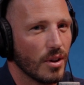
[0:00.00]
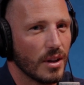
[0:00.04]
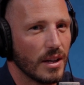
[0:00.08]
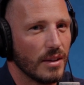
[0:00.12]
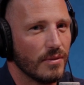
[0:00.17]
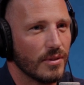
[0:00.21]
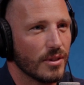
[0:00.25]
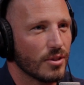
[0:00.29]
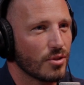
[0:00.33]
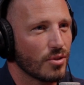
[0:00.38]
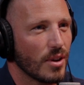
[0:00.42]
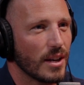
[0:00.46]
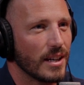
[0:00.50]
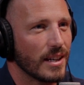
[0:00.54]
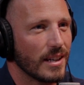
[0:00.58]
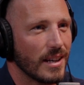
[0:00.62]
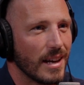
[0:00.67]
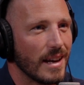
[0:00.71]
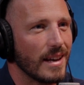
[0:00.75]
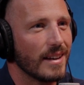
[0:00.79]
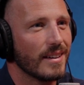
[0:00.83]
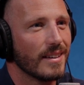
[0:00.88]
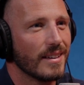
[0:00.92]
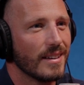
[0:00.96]
even trying to
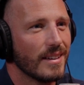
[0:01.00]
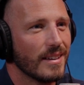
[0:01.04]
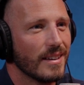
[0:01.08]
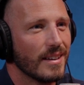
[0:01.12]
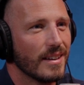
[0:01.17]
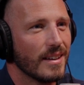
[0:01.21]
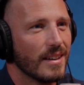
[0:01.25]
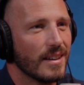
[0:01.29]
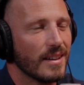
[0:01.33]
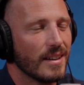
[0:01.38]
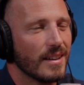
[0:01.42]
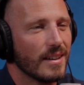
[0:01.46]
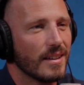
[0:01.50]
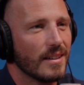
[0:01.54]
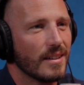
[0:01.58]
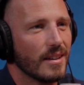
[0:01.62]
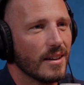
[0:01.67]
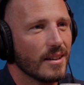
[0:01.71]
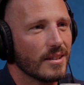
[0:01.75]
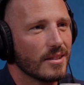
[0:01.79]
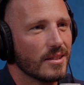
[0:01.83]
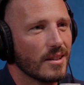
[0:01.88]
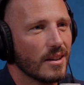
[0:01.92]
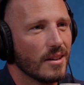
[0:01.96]
get.
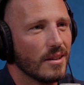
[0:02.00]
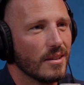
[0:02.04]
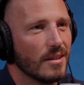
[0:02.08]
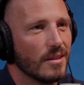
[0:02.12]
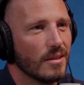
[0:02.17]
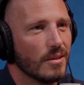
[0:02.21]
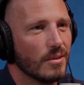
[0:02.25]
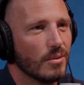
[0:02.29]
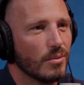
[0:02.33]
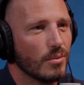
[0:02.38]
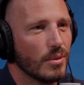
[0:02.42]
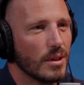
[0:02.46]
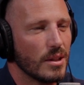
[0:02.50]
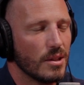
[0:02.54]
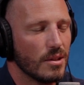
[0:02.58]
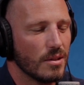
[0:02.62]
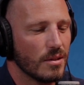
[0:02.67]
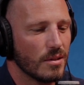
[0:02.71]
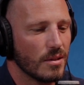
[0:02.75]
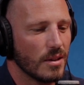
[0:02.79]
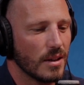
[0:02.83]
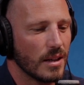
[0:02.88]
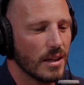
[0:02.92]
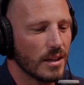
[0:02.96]
So when
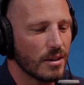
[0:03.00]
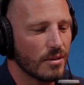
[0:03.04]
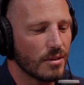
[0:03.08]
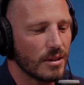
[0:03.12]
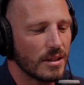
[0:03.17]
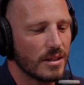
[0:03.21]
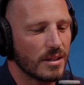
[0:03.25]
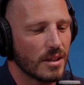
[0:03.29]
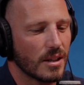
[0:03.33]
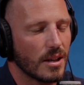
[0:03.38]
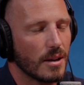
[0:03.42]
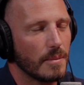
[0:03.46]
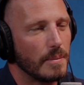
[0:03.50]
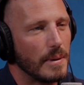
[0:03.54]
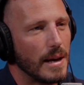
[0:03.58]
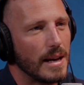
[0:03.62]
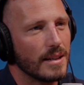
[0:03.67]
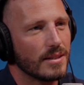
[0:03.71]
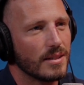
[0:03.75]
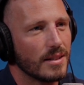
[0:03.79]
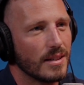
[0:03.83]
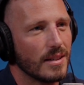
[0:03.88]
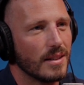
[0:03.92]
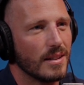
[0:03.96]
you increase the
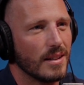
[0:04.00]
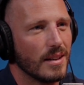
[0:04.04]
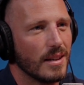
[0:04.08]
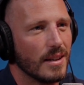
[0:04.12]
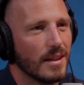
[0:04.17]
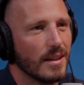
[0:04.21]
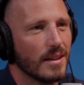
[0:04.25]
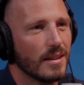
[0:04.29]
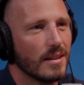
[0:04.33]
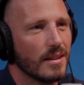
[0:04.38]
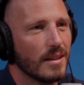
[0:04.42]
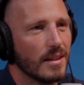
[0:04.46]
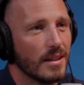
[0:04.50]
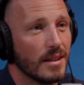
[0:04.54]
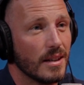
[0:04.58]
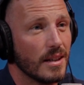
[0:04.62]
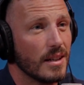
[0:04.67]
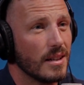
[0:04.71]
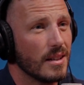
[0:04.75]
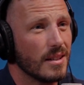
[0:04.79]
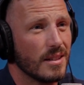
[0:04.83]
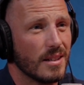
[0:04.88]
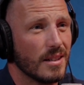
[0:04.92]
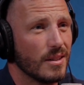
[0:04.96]
capacity there in
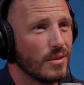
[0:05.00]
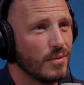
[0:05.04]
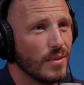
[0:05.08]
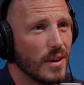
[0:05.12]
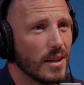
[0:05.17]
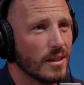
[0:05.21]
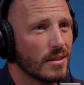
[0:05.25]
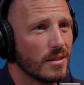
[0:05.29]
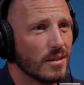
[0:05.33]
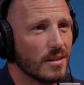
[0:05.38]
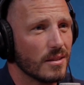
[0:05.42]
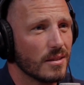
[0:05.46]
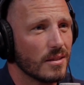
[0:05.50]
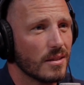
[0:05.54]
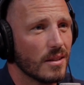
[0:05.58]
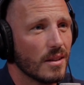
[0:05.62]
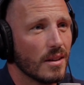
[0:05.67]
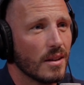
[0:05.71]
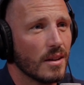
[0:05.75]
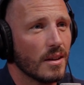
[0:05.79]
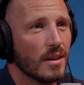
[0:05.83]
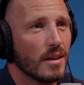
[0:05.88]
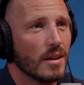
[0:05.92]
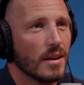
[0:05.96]
any of these factors,
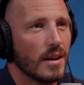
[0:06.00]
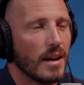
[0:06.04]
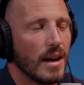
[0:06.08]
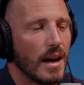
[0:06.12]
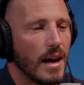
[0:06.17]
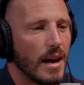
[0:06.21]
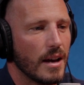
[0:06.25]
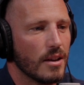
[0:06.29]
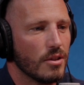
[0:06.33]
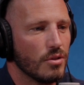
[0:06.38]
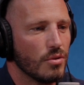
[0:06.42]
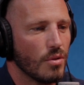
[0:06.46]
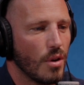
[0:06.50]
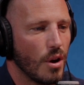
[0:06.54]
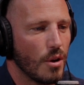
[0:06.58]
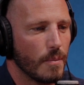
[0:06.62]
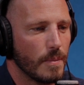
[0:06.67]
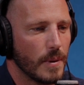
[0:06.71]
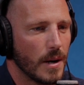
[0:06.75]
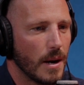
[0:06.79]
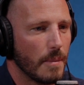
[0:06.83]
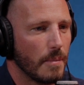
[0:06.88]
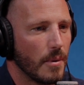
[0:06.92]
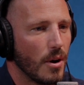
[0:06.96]
you
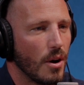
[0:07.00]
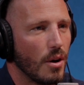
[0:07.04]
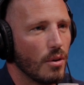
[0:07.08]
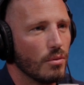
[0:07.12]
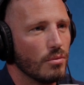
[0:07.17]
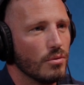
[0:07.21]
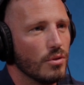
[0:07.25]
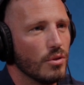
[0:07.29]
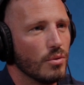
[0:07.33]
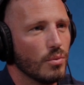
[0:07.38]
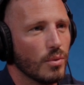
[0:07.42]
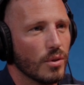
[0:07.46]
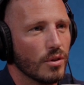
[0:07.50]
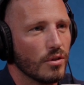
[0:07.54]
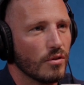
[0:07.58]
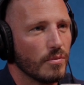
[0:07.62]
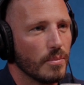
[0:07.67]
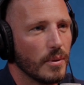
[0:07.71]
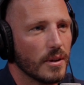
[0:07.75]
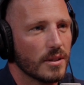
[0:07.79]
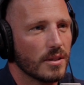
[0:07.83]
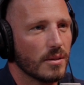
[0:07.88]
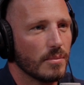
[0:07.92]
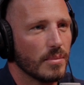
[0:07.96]
open up a whole new world of
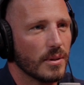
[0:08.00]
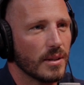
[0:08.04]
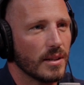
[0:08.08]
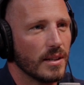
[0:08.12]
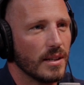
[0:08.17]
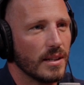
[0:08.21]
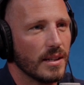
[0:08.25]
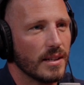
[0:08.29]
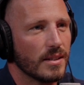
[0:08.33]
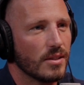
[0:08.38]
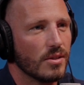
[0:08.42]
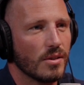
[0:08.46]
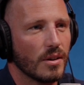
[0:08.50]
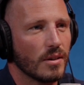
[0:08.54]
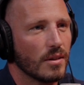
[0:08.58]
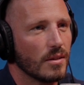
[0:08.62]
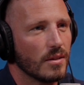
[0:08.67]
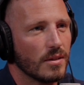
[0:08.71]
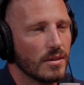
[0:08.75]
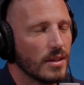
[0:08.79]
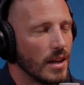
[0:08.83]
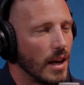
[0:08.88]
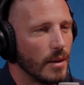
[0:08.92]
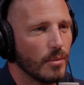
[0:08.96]
possibility that's not on
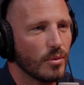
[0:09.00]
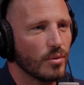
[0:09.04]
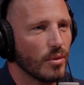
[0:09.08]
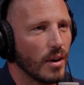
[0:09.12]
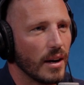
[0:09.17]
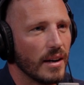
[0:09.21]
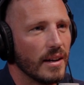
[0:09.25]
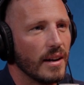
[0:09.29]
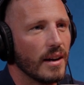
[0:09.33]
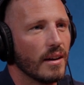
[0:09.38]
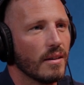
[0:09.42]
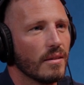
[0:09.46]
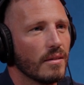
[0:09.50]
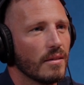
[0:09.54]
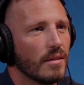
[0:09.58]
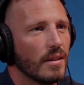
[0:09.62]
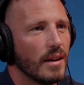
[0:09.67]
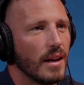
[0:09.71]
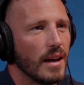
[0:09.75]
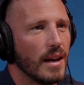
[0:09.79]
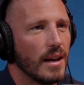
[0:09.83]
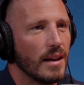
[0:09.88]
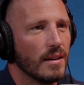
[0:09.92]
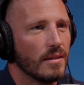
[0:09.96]
the table right now.
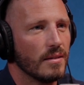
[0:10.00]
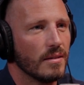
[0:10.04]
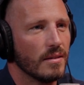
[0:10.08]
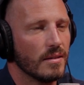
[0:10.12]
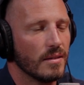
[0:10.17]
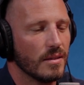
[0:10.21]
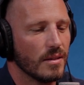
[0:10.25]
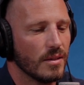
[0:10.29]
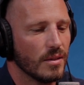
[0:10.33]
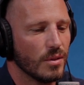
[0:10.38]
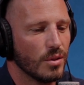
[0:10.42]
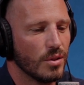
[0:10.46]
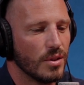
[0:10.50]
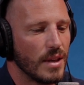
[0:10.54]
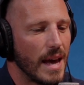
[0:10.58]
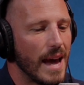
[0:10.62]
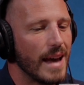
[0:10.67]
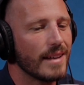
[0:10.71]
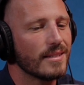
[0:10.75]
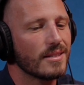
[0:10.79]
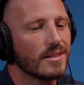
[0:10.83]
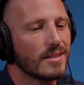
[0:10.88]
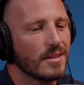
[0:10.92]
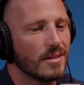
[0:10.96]
And
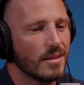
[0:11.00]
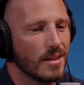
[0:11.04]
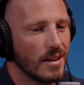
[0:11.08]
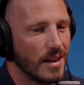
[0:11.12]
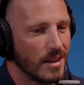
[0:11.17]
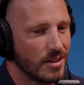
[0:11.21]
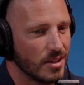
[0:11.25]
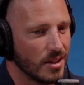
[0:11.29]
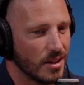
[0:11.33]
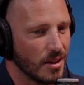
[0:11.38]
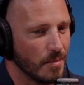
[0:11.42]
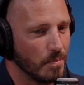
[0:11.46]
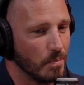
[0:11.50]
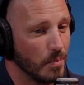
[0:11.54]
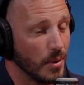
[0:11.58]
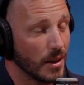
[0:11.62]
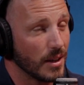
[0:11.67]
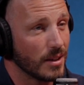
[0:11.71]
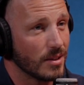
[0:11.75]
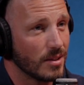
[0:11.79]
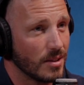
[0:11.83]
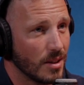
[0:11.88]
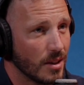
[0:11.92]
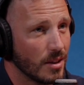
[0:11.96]
that's actually the
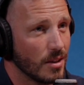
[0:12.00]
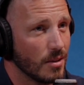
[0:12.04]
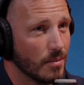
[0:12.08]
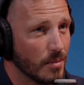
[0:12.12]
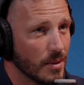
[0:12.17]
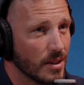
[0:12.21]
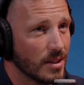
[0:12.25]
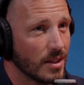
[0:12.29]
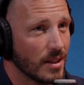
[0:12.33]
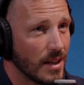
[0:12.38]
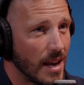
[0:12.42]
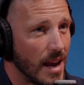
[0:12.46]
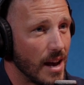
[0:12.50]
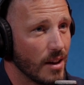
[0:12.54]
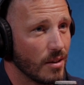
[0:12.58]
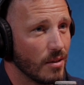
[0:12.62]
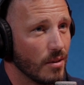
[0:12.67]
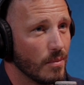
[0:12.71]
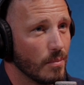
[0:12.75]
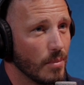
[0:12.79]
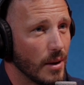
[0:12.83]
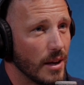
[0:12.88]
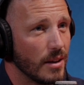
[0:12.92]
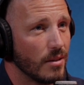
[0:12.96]
biggest thing you're missing out
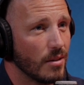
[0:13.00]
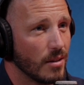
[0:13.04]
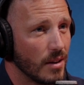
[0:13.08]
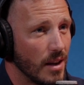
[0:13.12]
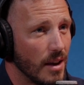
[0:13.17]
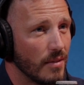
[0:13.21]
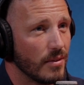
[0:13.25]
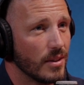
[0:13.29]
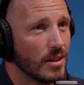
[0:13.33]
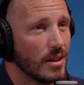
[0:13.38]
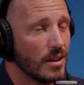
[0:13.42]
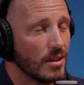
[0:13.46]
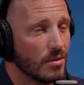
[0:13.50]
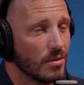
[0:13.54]
on by not having these